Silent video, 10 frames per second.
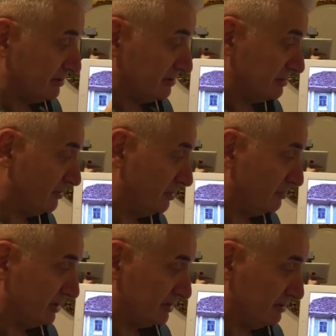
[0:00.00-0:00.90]
small
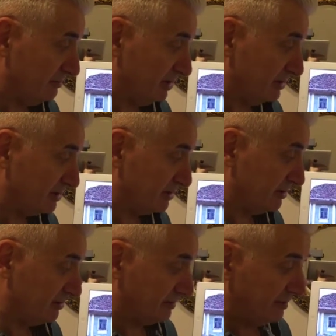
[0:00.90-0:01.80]
buildings
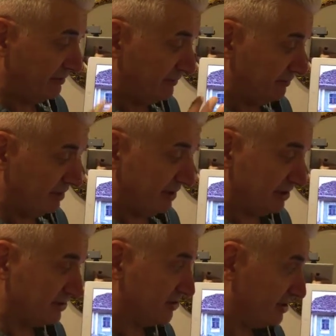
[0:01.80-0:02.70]
around. A
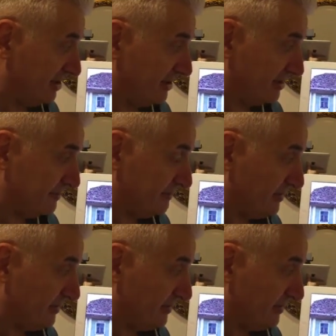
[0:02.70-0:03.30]
large cellar,